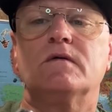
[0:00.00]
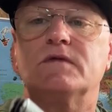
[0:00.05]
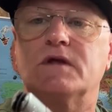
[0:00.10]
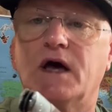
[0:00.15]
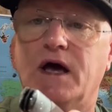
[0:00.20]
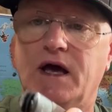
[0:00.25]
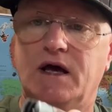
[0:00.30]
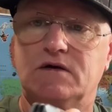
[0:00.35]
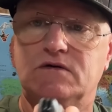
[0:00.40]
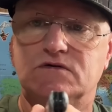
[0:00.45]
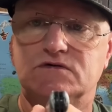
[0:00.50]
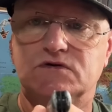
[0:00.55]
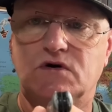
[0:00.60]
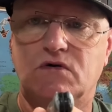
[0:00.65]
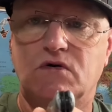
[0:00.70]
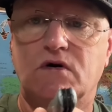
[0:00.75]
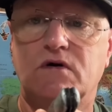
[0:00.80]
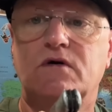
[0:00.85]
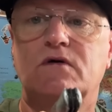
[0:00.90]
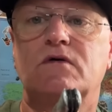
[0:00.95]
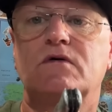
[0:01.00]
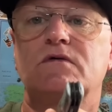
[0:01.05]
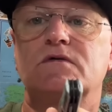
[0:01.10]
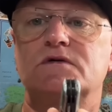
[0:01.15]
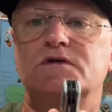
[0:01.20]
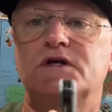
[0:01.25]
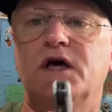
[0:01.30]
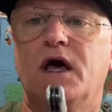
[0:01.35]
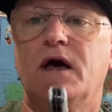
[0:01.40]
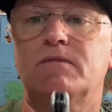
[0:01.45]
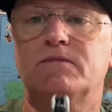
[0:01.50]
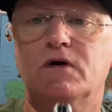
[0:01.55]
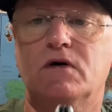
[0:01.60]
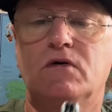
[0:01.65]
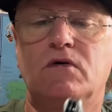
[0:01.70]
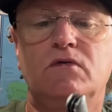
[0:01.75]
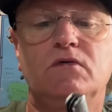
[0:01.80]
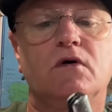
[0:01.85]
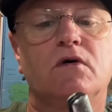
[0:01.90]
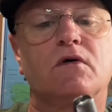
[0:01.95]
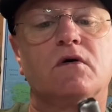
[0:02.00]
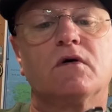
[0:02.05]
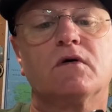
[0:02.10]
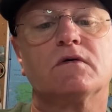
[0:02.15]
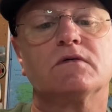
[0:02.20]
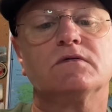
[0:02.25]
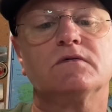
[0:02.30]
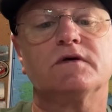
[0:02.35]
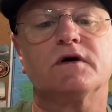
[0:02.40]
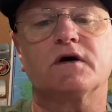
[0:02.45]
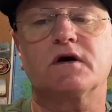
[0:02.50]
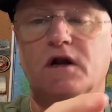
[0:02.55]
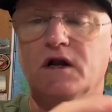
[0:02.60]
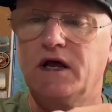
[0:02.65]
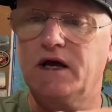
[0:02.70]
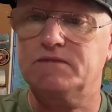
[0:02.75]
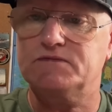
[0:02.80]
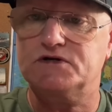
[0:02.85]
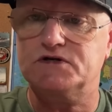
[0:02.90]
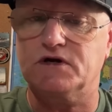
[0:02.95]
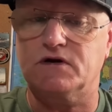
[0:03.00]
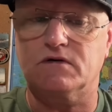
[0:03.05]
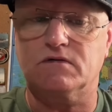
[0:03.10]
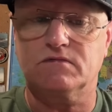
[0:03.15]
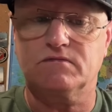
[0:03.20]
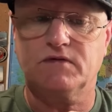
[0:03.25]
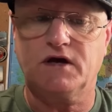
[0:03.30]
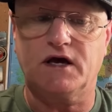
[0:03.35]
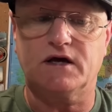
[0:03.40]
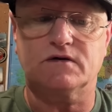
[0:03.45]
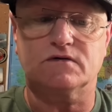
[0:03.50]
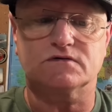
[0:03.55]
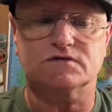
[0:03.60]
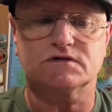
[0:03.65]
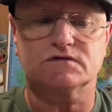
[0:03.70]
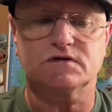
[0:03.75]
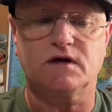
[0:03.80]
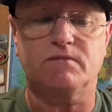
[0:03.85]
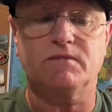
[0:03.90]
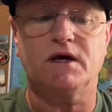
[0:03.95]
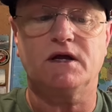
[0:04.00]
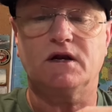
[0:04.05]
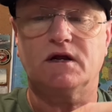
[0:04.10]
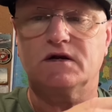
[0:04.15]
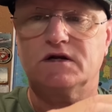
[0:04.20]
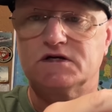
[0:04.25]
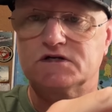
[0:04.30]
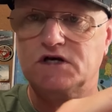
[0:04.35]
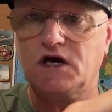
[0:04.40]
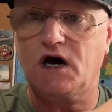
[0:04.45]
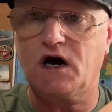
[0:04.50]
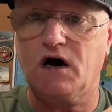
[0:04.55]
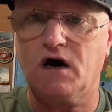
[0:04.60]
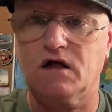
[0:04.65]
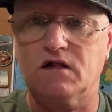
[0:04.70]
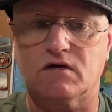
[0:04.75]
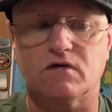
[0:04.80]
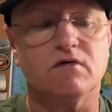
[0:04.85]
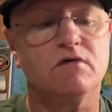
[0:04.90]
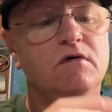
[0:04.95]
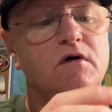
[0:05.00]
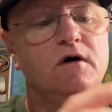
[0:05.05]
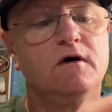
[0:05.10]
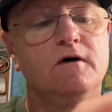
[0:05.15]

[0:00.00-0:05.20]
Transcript: handles are tabbed on, or they're clamshell handles. I mean, it's hollow